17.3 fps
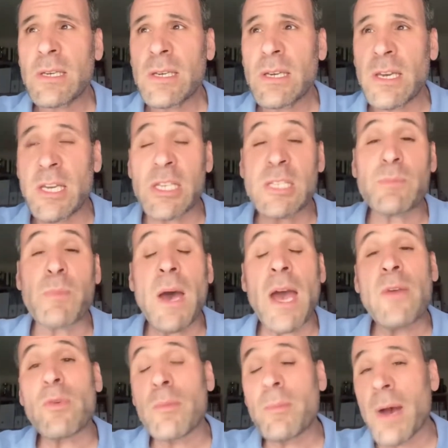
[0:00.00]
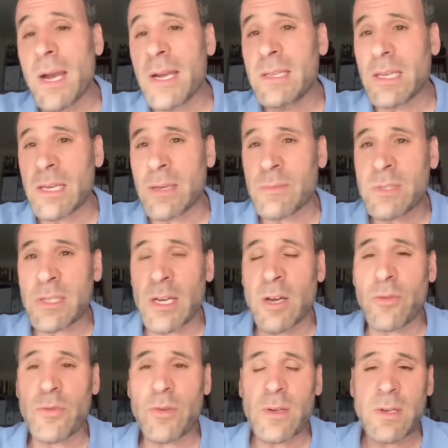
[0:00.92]
is by reminding
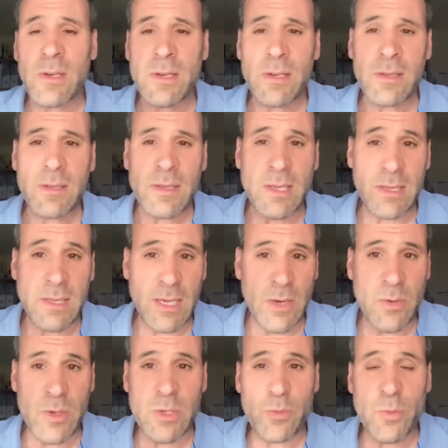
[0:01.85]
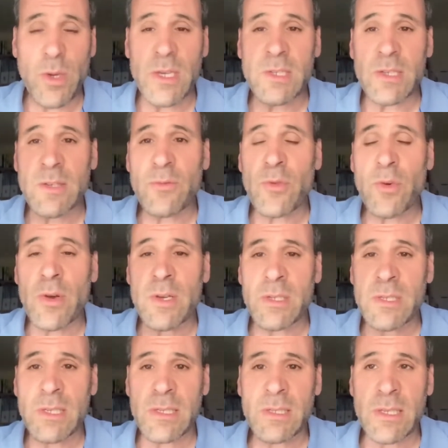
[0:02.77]
himself that there is reason for
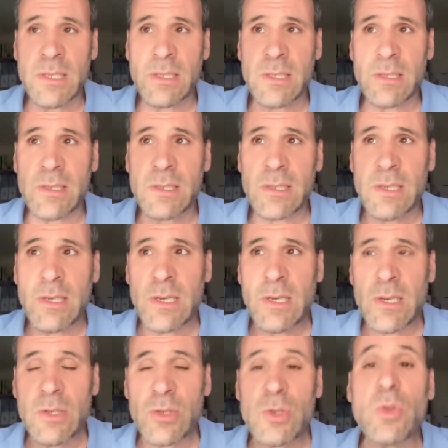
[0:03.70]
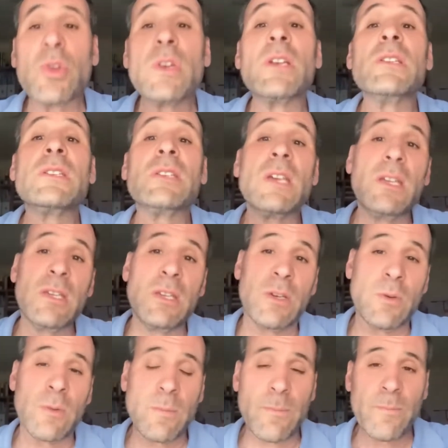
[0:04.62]
his existence, to
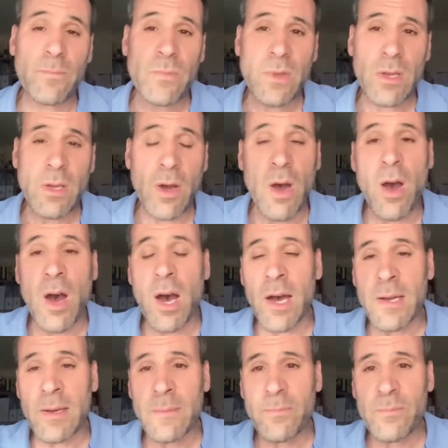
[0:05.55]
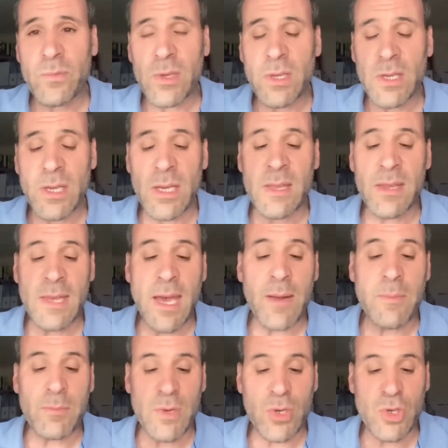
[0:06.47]
continue on in
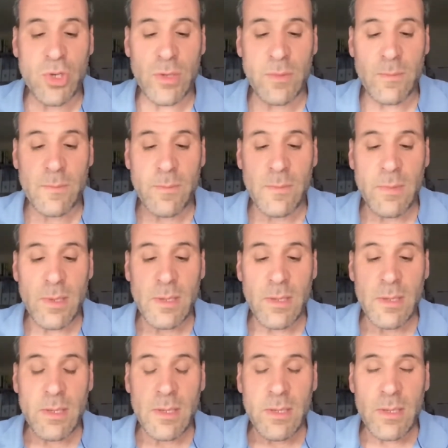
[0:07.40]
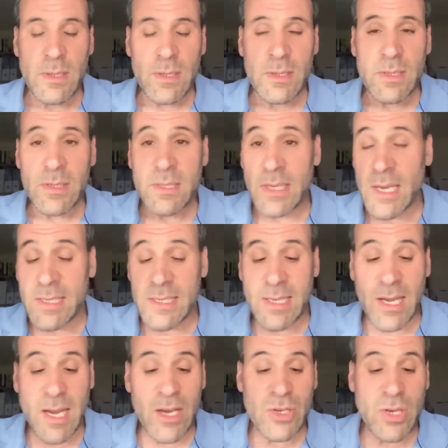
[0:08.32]
that mission. Says
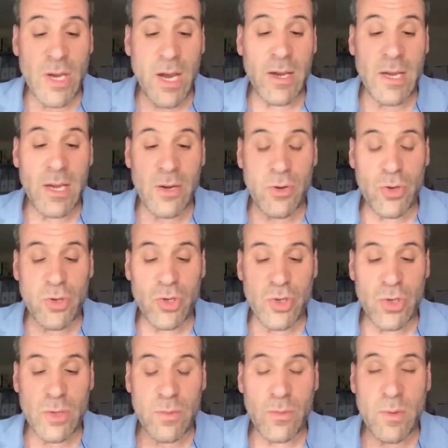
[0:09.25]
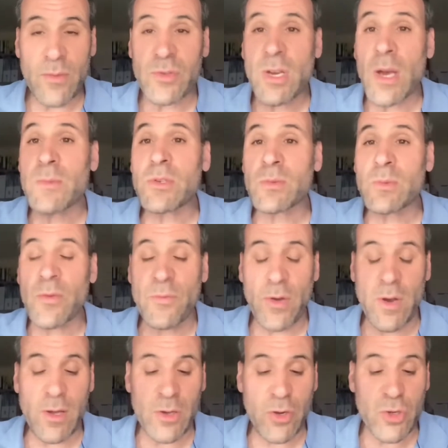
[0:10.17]
the Rashar Hirsch, Rav Shamshon
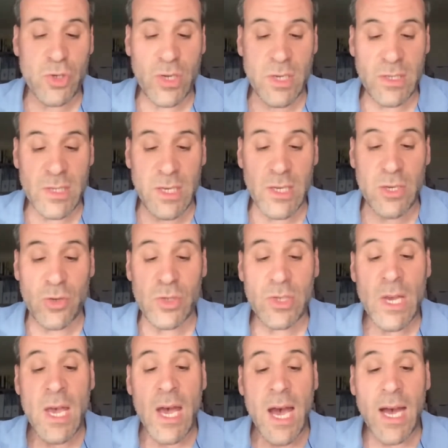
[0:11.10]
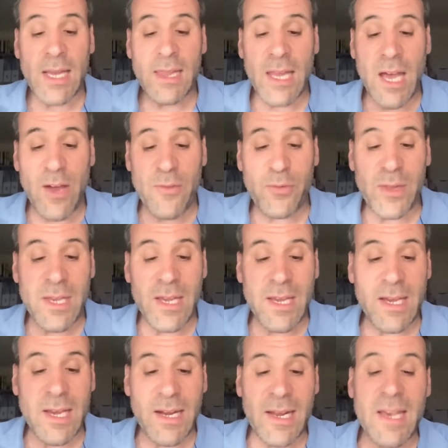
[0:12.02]
Mefal Hirsch continues, Alav li
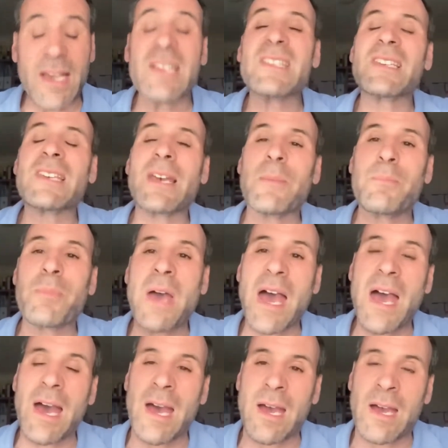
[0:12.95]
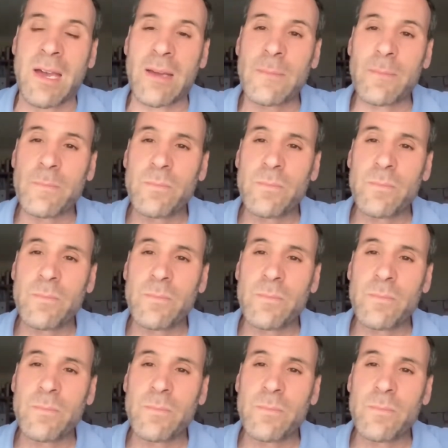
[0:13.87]
kanes kepar.